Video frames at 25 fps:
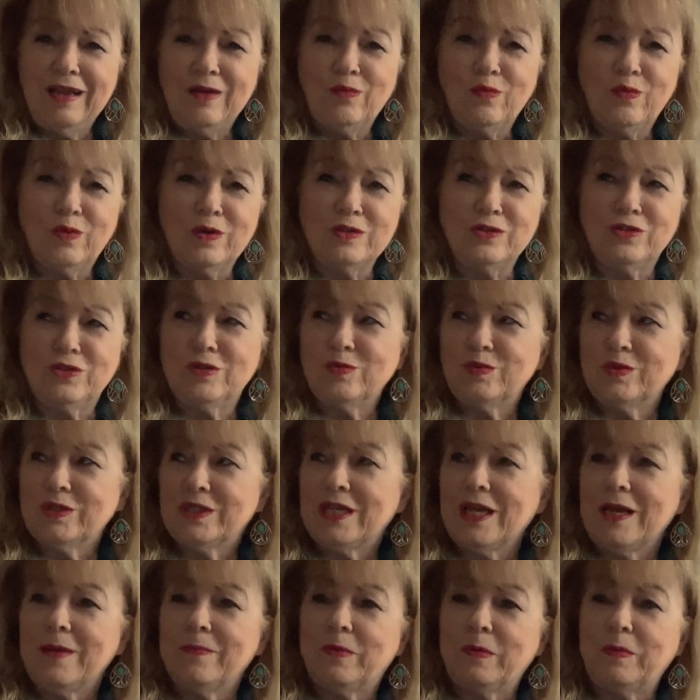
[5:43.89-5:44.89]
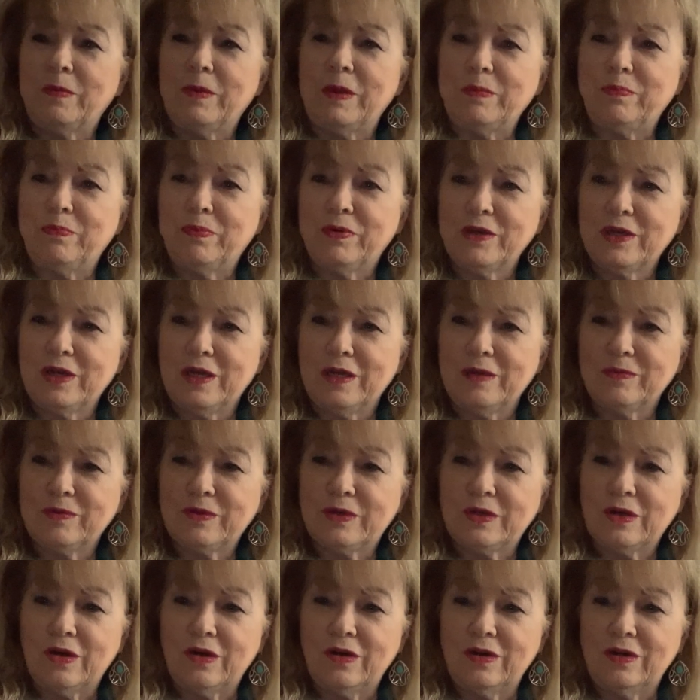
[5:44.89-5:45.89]
when she was helping me put
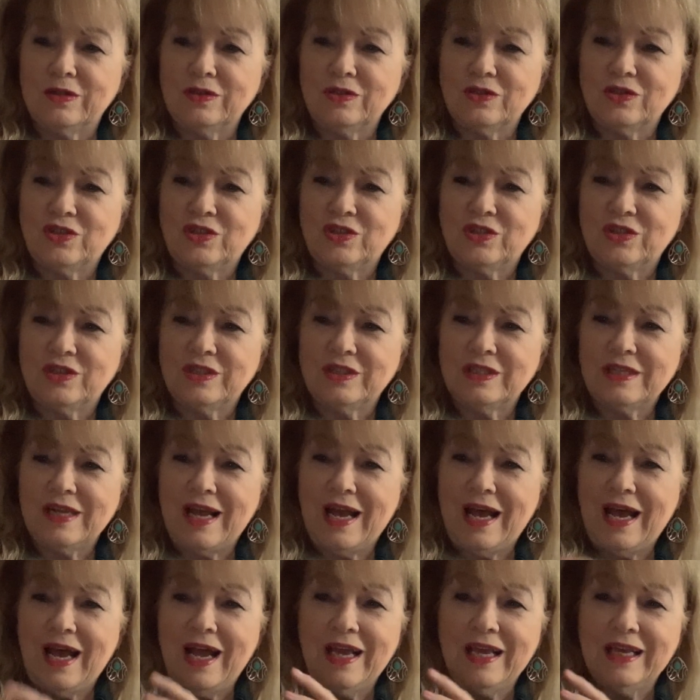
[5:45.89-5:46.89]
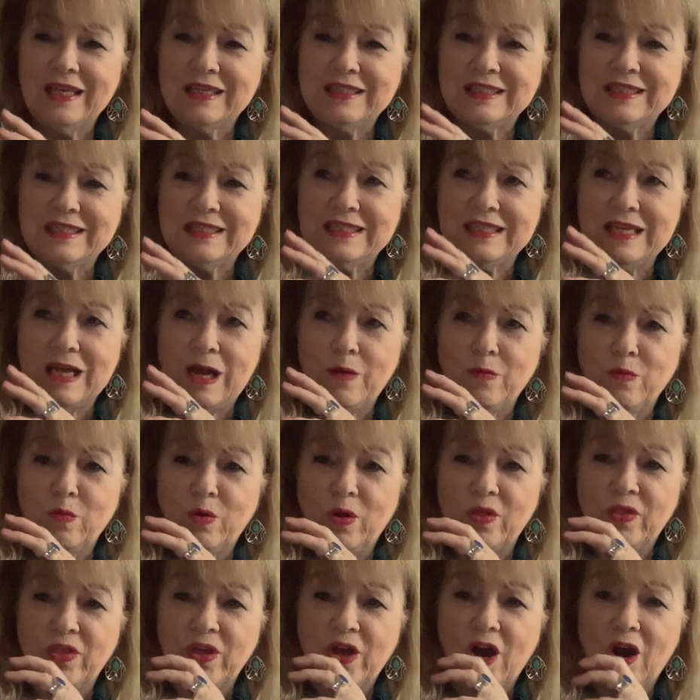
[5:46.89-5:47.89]
up curtains. I had some
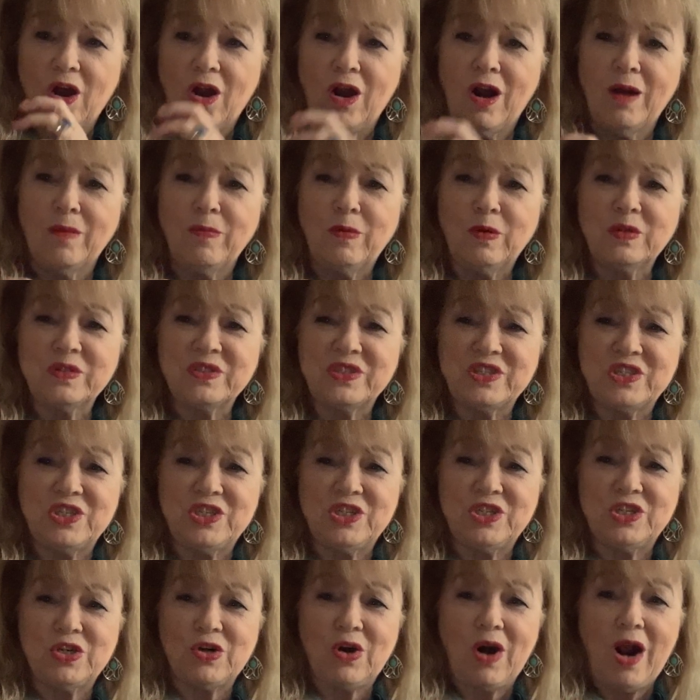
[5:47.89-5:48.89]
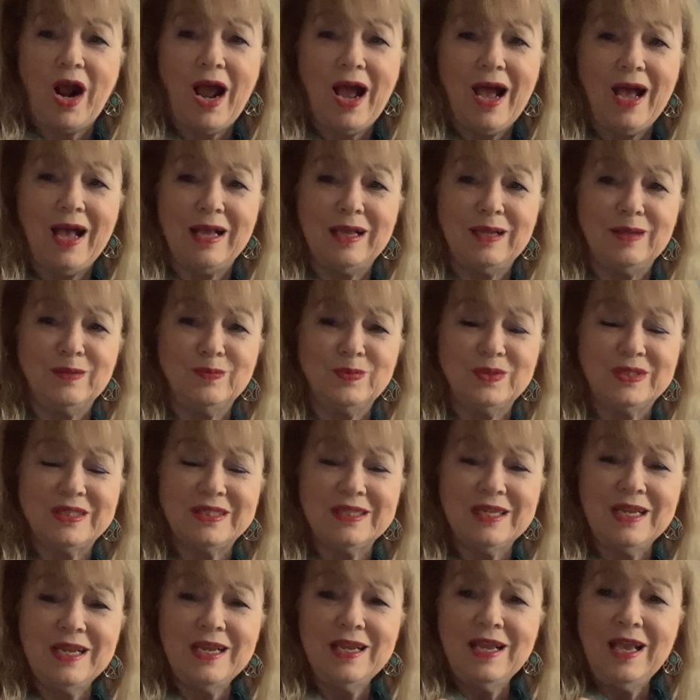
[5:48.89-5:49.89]
with horrible
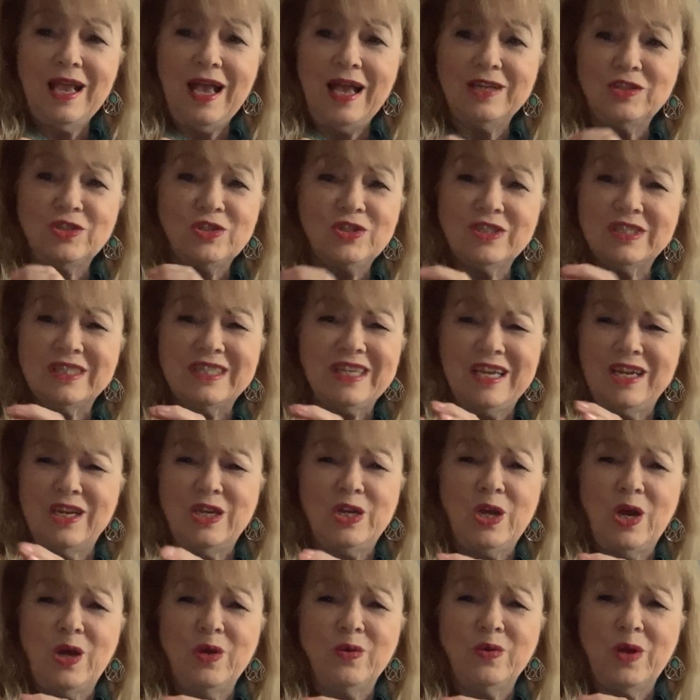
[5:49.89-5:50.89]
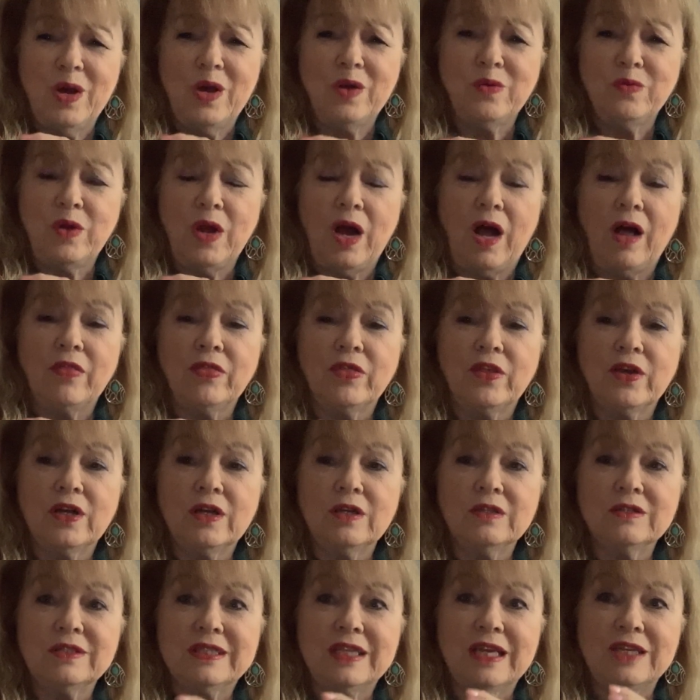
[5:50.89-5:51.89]
stripes. And she said, no, no, not
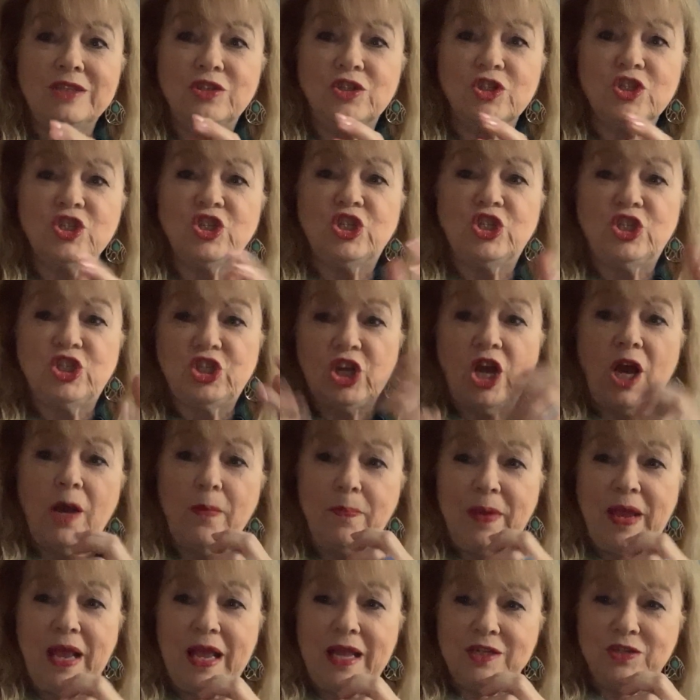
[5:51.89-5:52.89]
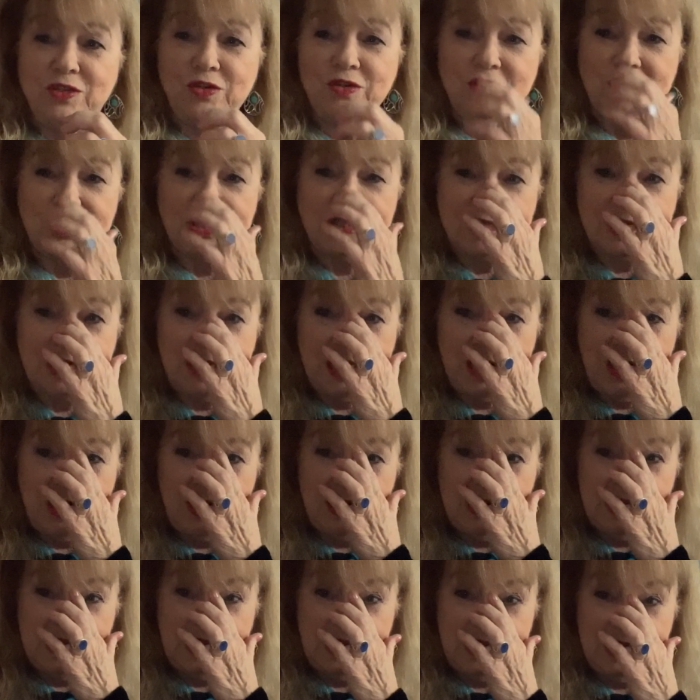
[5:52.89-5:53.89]
those. They just jump at you,
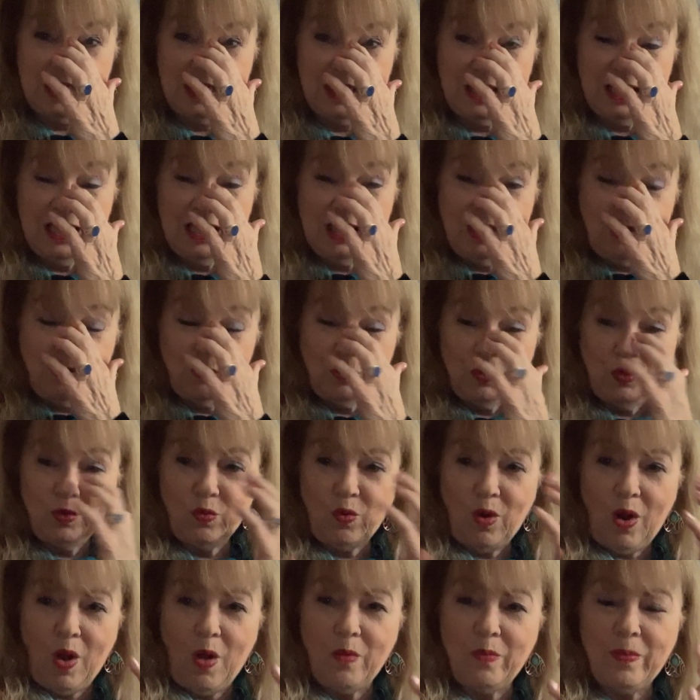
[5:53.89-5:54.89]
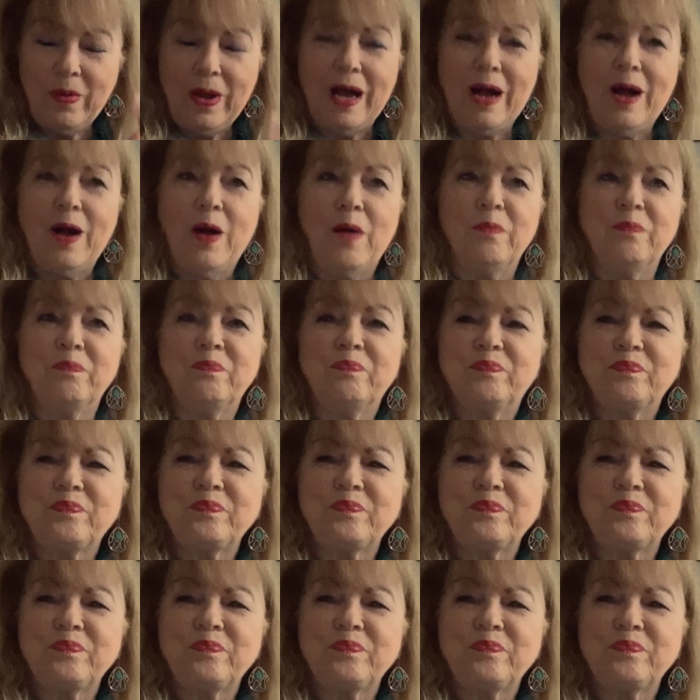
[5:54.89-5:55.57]
scare you when you walk by them.